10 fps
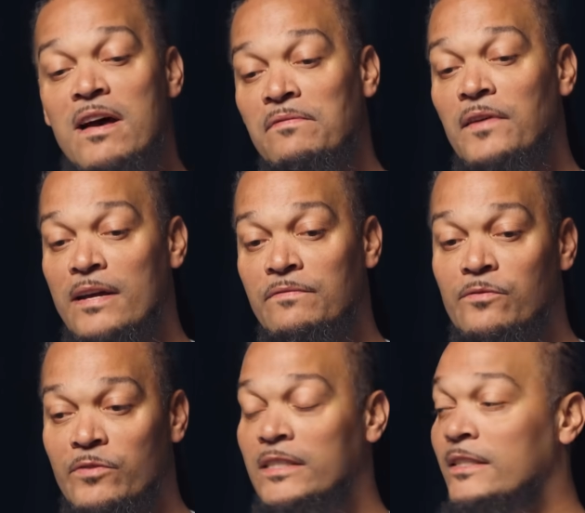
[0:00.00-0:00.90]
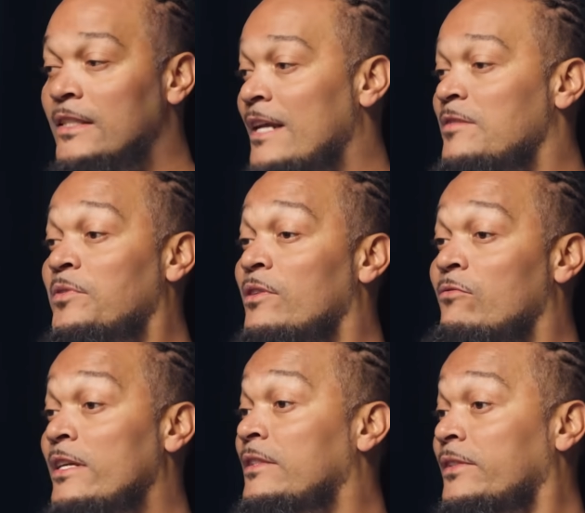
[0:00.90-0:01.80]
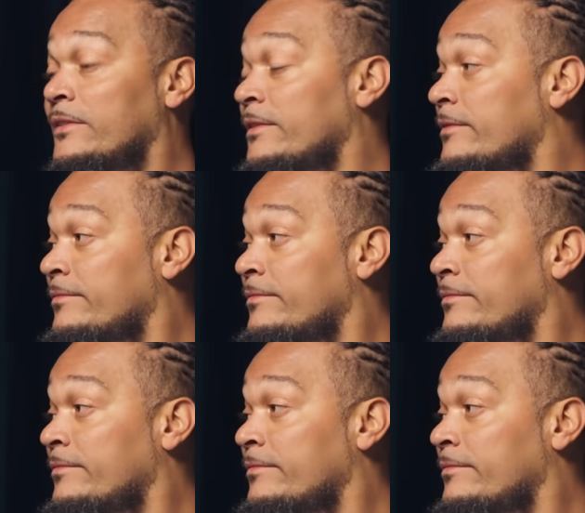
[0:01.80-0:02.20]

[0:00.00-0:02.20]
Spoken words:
not fighting for Richie not to be a racist.